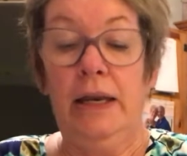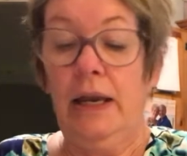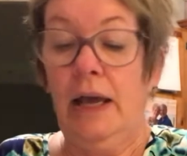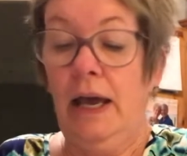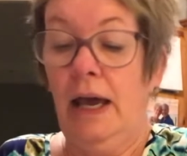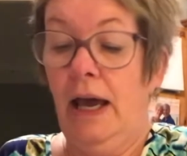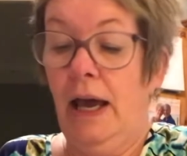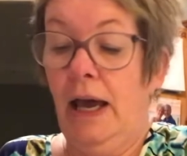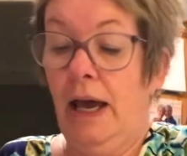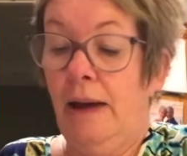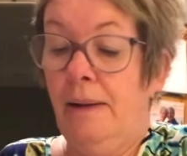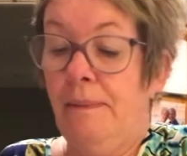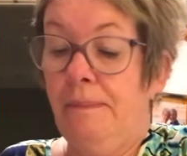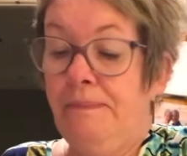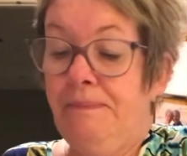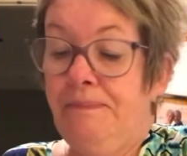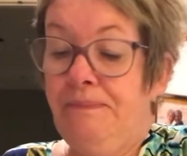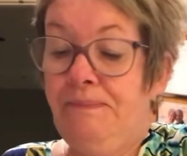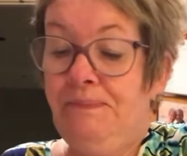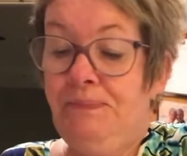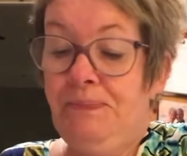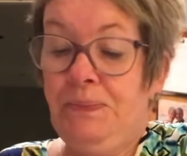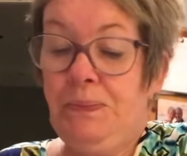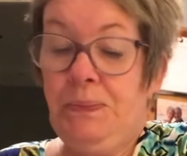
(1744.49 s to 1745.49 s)
Then
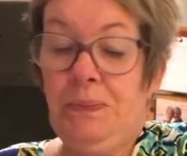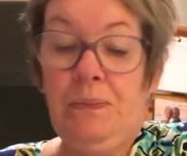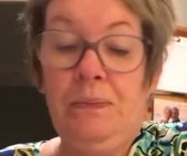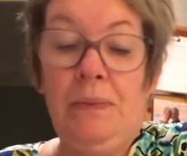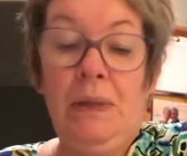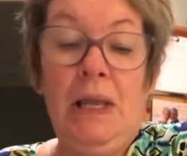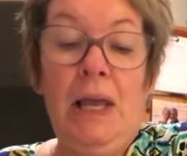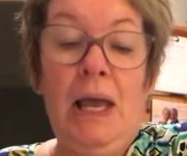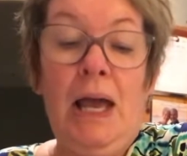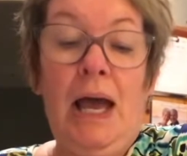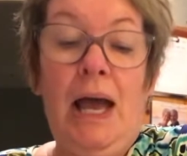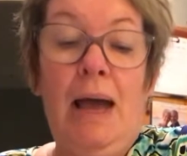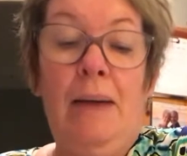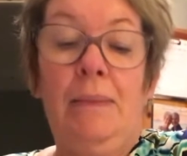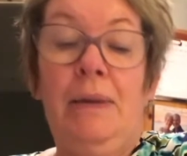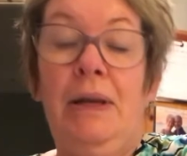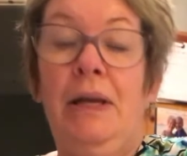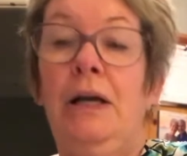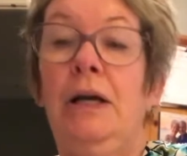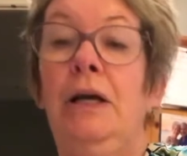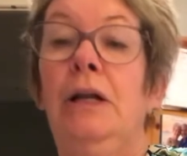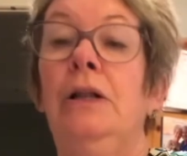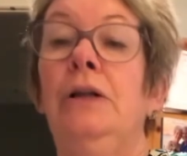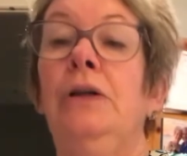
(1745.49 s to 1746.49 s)

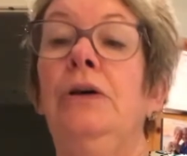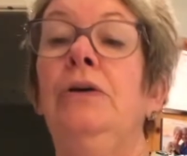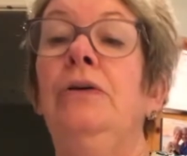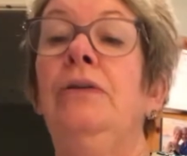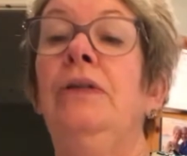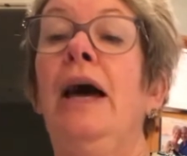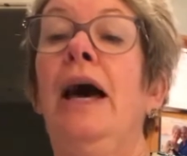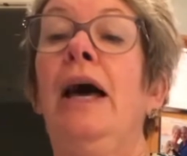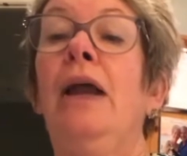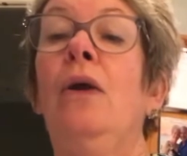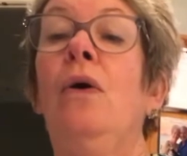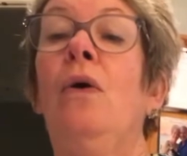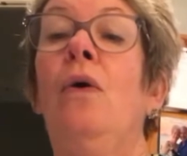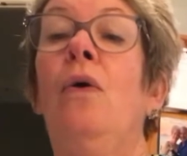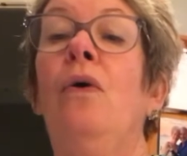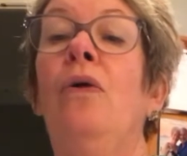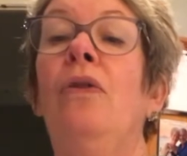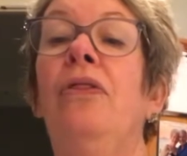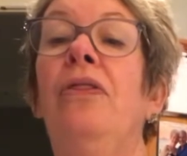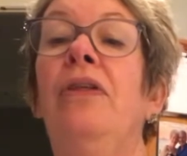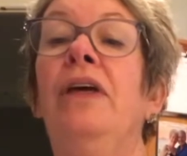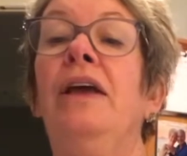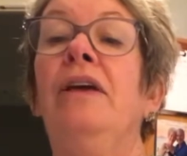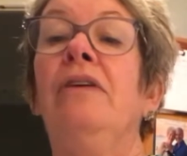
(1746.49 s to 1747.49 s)
I'm going to
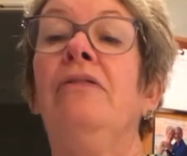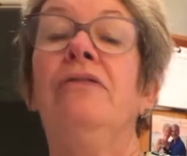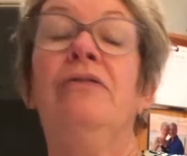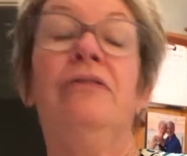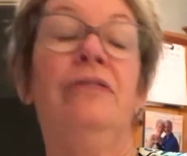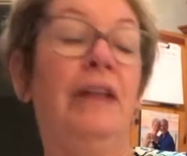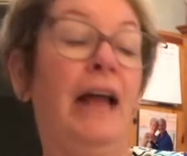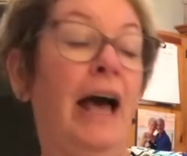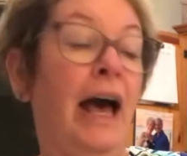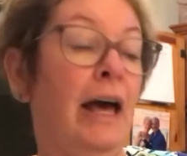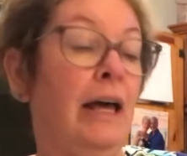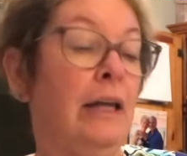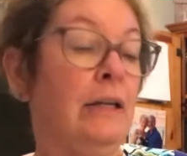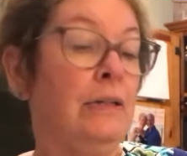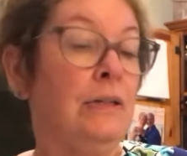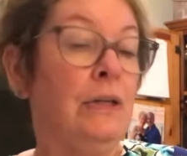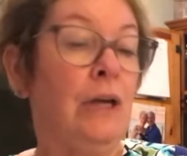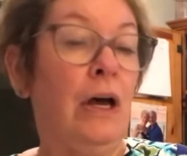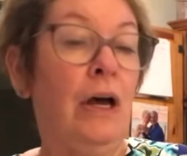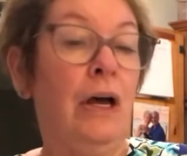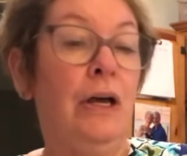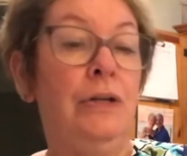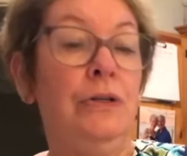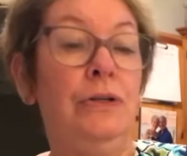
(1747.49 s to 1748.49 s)
glue that whole thing
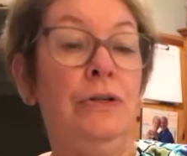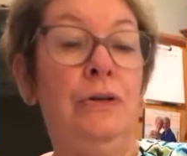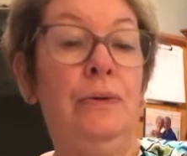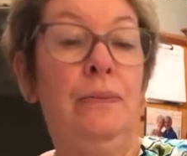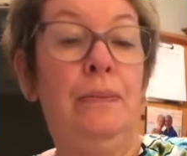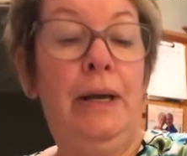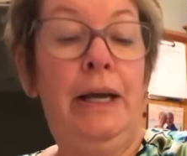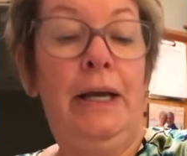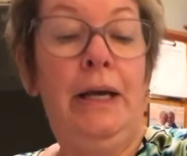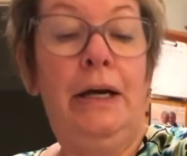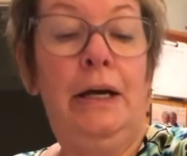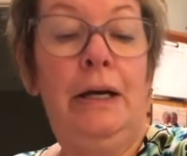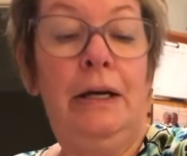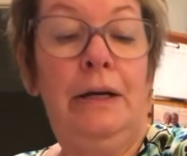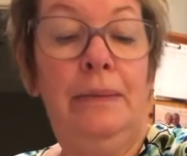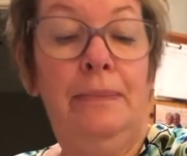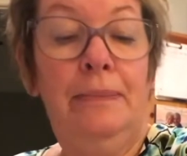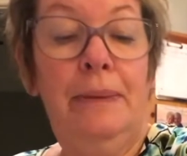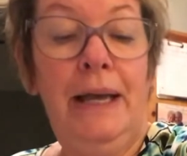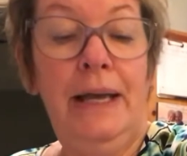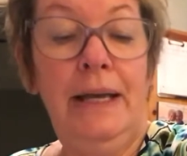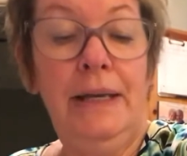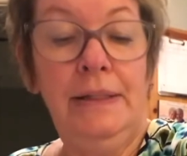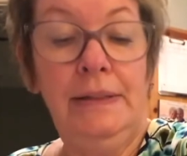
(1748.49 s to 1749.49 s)
flat
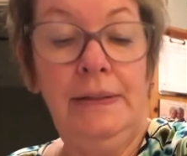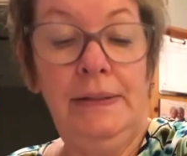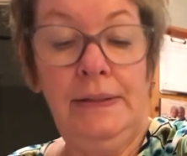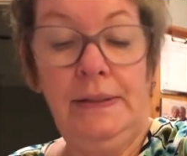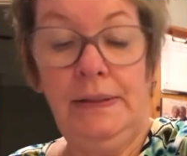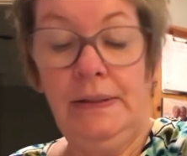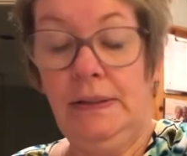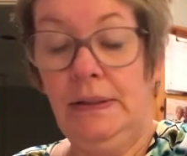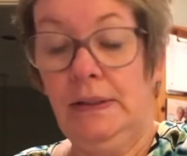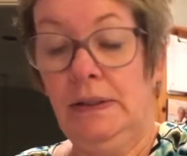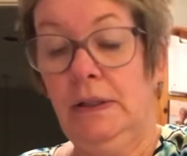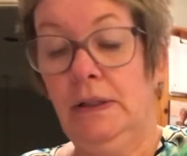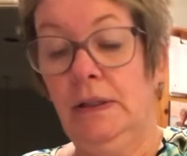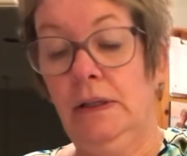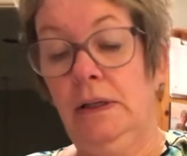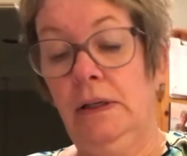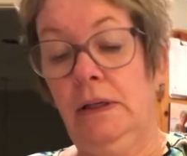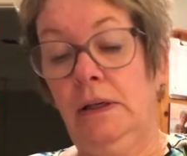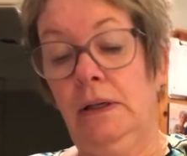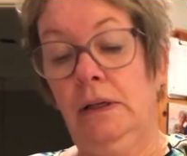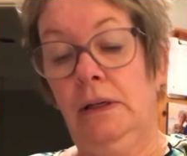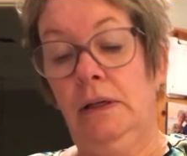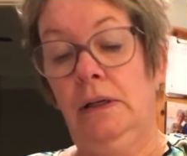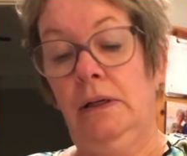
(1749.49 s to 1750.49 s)
onto my card
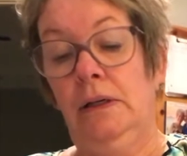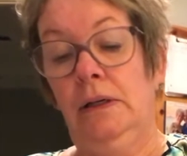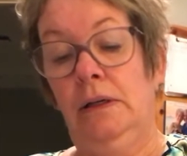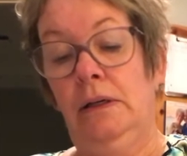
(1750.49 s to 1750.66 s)
base.